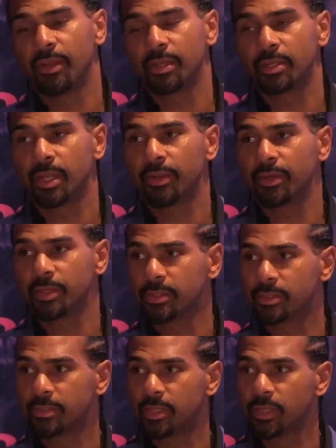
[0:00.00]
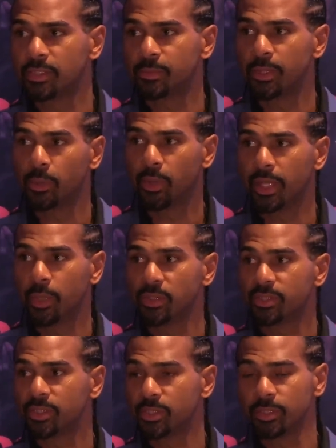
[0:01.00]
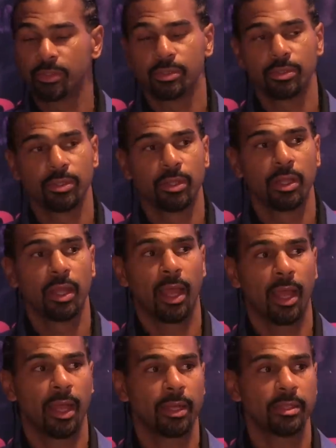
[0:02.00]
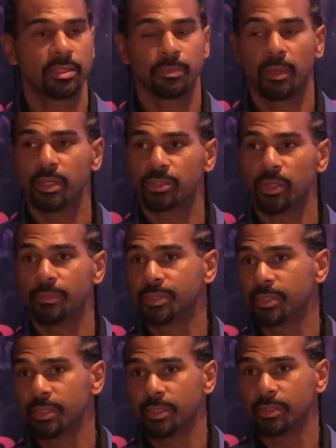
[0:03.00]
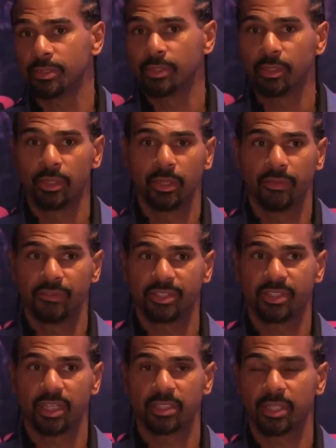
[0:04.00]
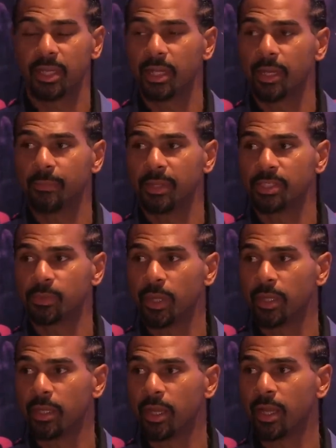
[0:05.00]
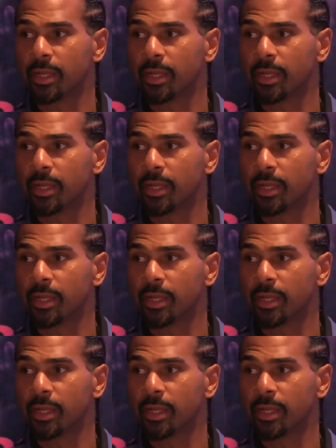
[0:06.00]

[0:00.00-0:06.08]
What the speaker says: Dereck. Dereck tells me what he wants to do, and it's my job to facilitate that the best way.